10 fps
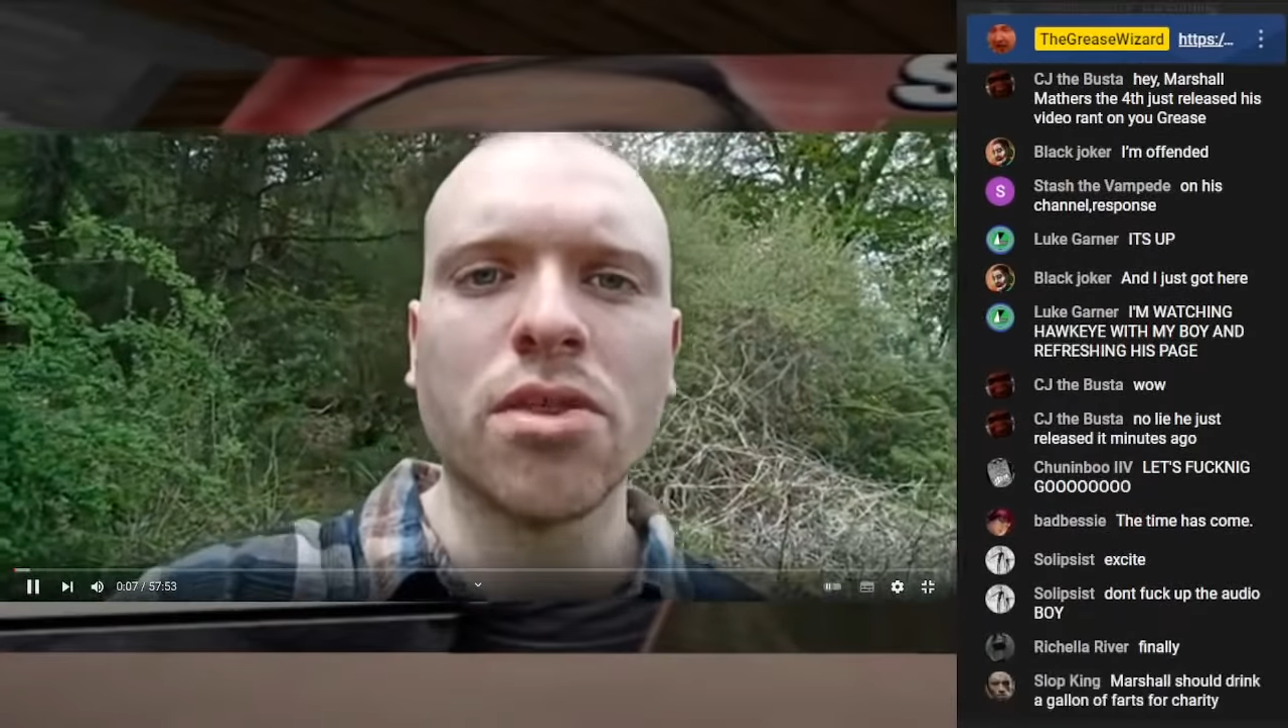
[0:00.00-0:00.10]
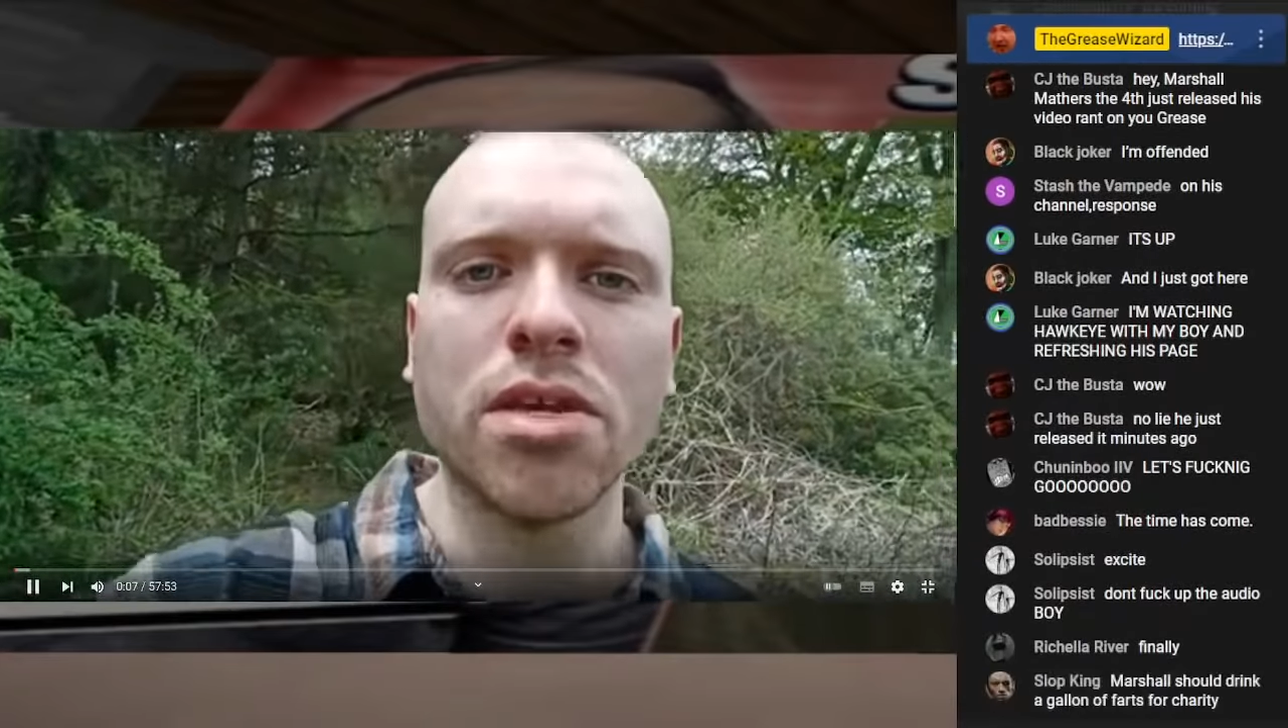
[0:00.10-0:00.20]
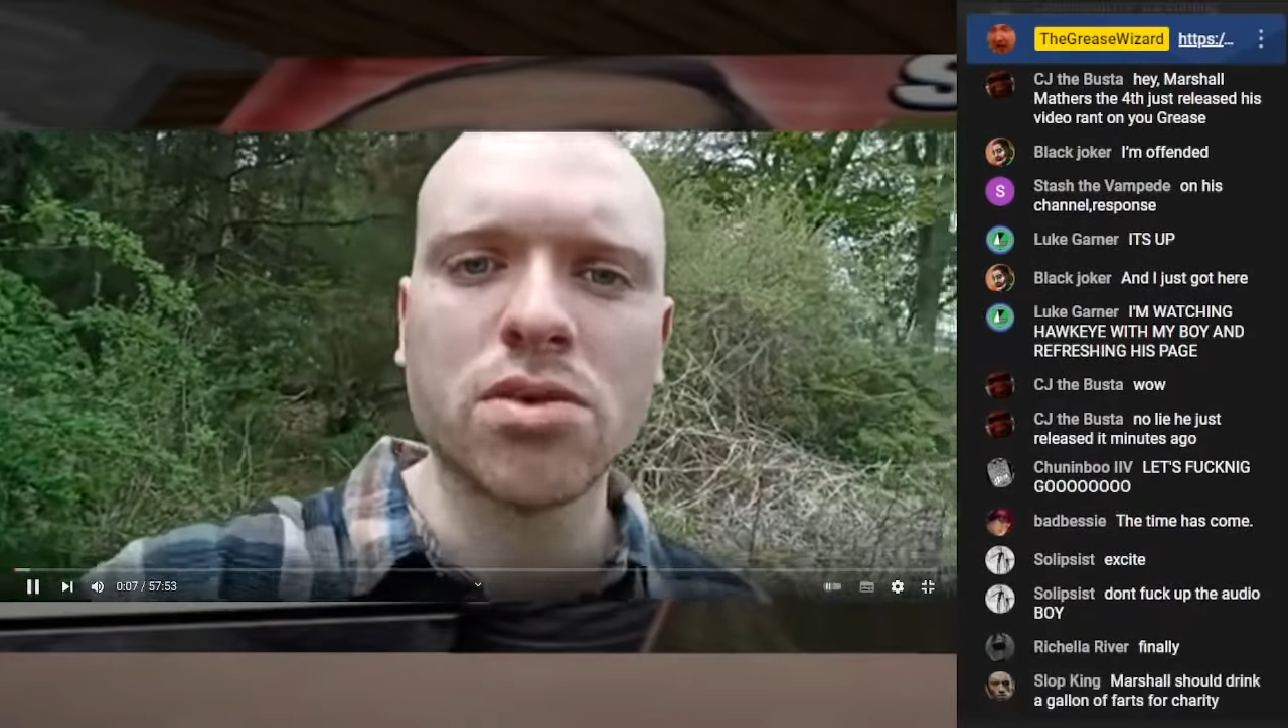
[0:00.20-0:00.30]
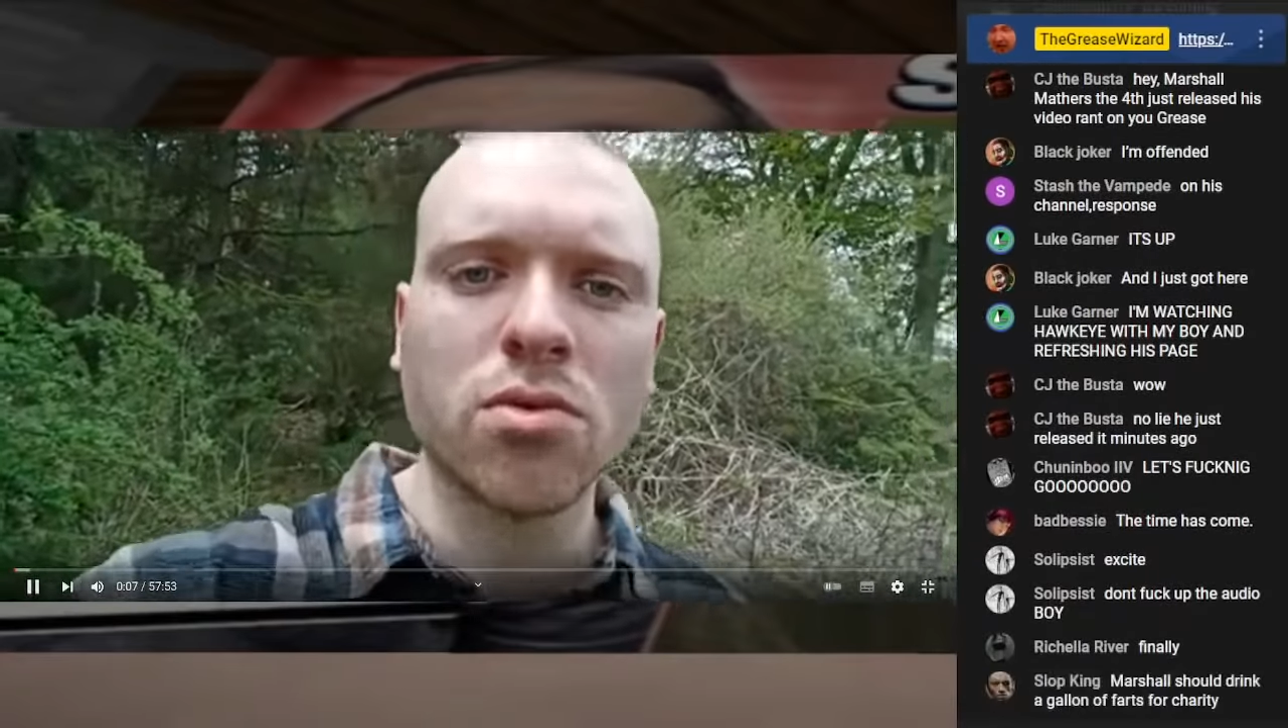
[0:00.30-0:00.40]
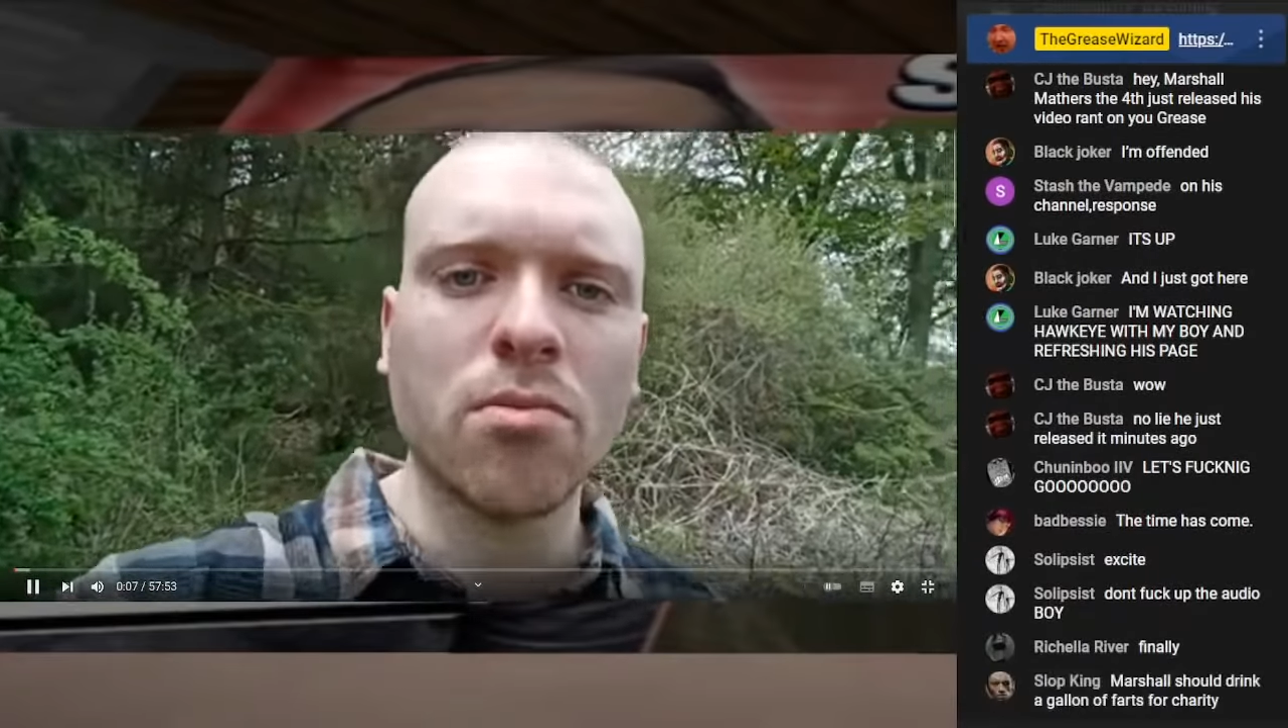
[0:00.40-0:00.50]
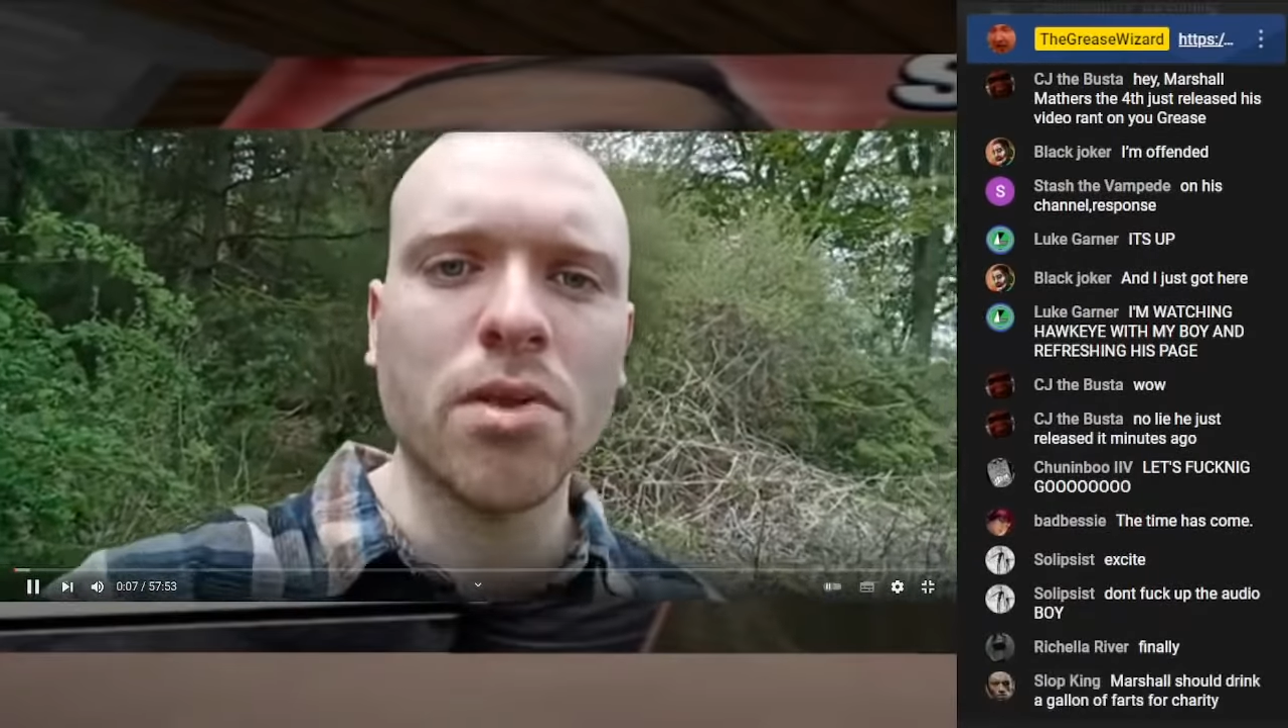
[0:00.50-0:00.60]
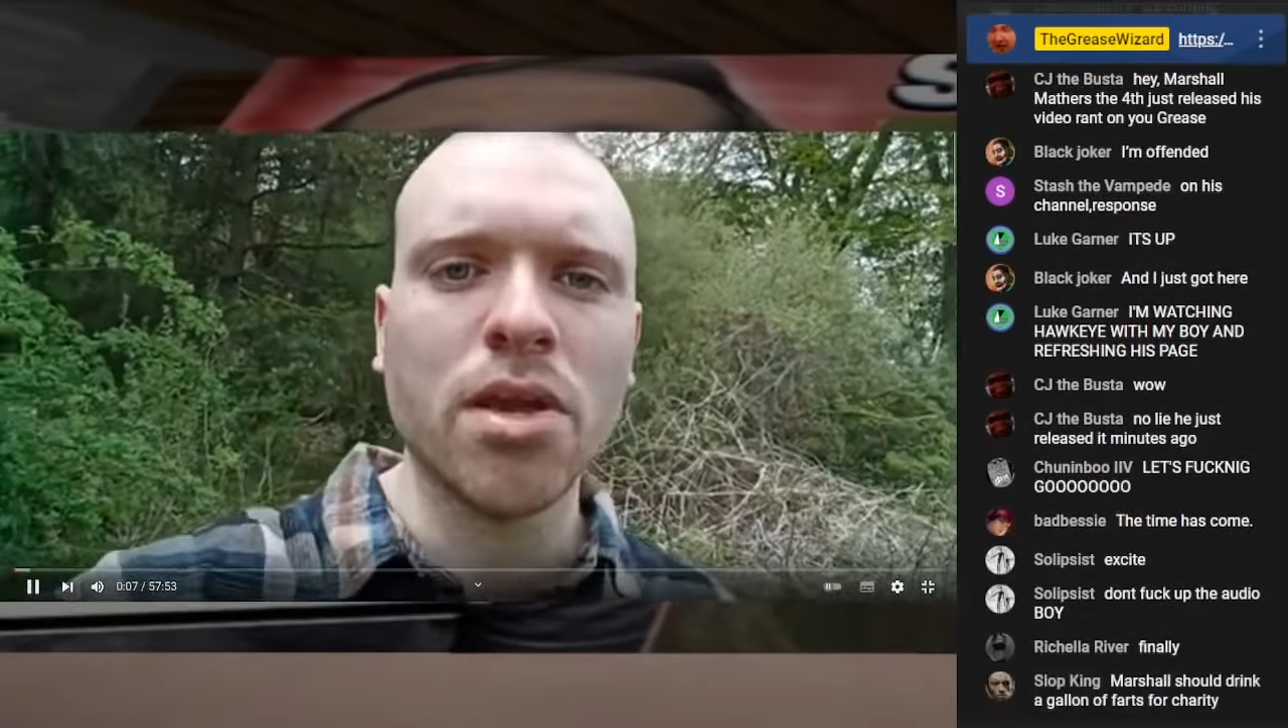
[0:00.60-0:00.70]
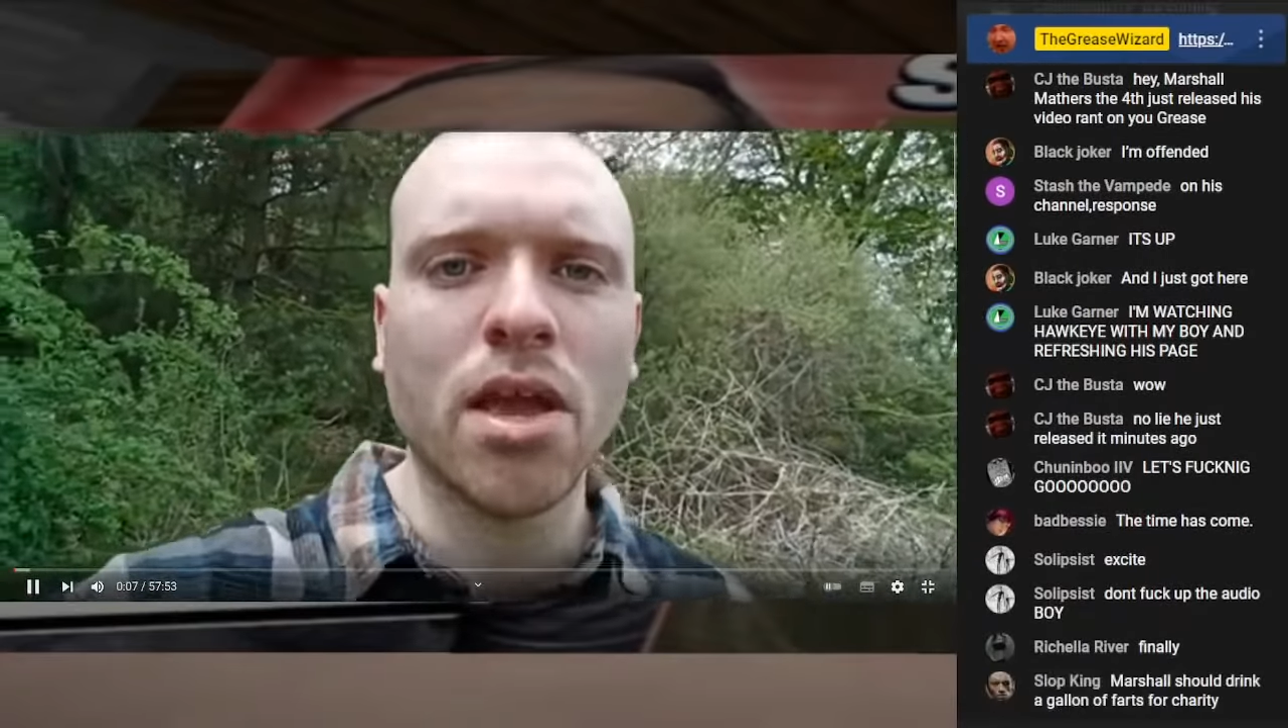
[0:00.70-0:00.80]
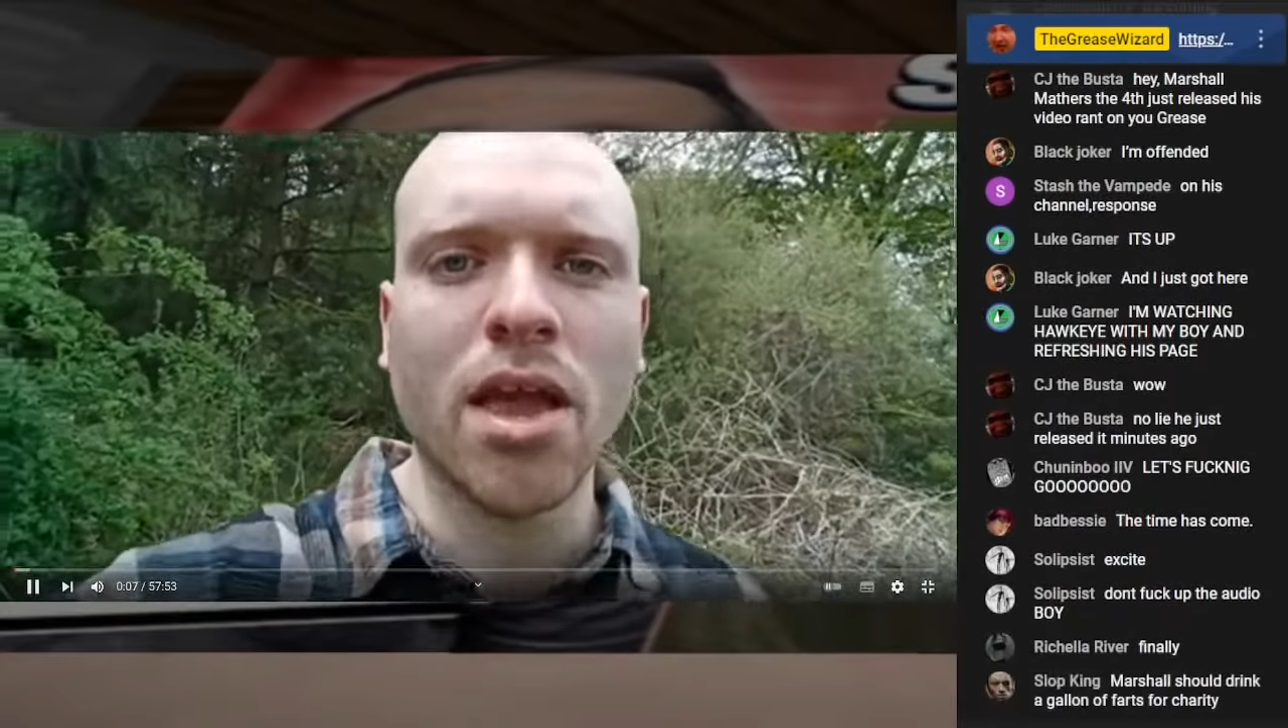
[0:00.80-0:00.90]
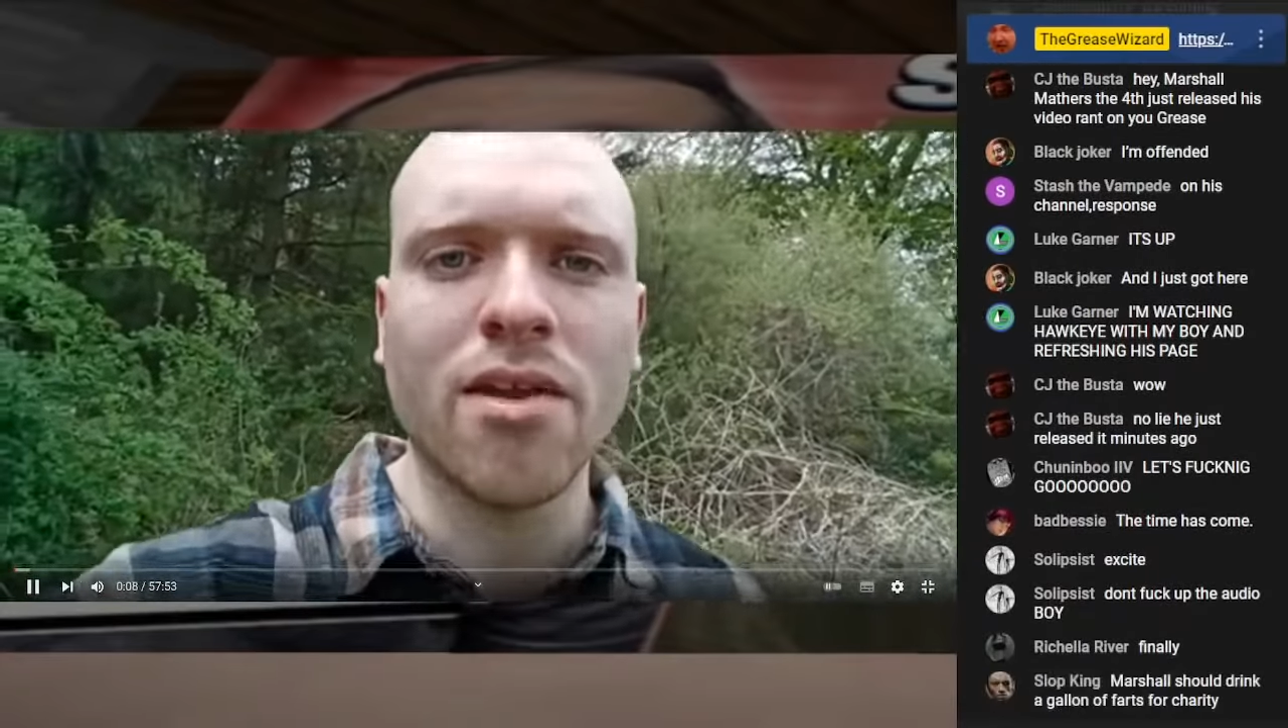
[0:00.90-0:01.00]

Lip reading: this will be